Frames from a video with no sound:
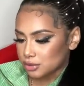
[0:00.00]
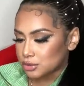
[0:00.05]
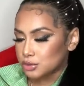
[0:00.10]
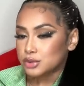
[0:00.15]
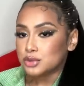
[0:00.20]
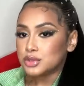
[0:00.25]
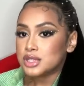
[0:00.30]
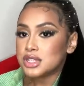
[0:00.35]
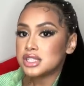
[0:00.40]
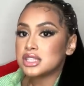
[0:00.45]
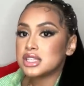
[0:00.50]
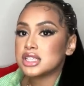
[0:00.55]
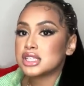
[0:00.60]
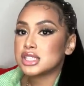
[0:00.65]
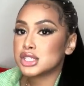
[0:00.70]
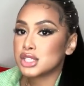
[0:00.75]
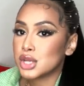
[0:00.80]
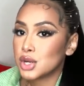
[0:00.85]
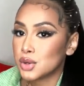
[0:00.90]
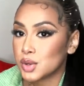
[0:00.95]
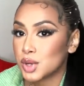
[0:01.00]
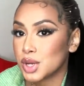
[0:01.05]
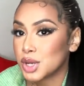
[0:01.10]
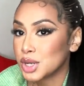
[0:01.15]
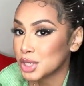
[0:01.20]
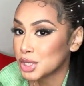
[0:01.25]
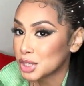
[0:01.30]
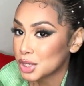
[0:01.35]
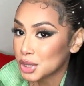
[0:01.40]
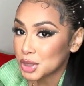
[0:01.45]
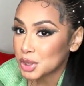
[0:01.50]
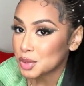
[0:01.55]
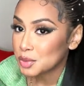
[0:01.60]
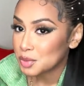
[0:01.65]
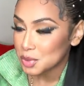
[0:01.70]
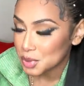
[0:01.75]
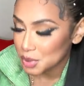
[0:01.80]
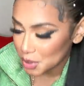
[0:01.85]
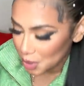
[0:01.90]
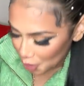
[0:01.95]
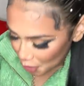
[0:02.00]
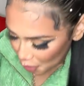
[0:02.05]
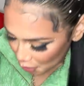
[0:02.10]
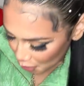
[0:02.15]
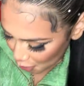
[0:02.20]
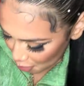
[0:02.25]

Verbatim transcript: Ooh, these are so comfortable, y'all.